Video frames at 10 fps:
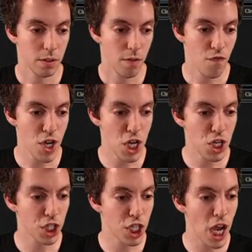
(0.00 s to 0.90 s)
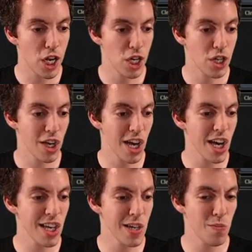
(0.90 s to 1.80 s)
Vindicated.
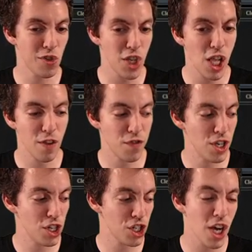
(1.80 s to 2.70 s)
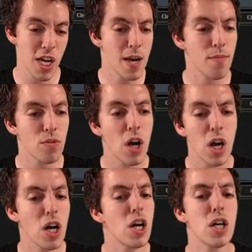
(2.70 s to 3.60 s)
I am selfish. I am
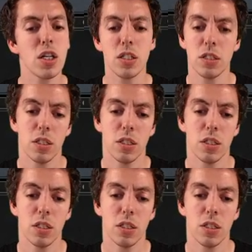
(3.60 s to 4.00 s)
wrong.